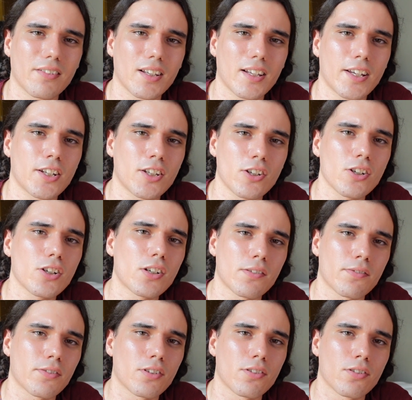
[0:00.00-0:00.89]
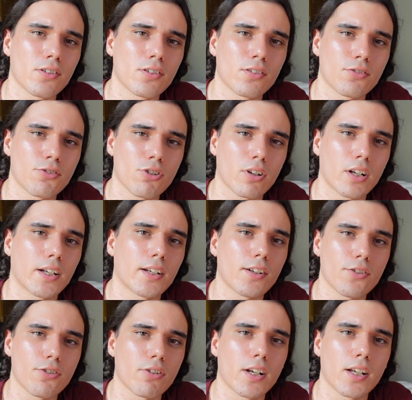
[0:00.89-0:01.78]
really good if you're trying
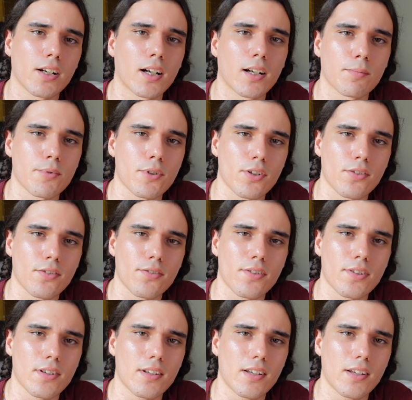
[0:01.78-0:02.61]
to trade options,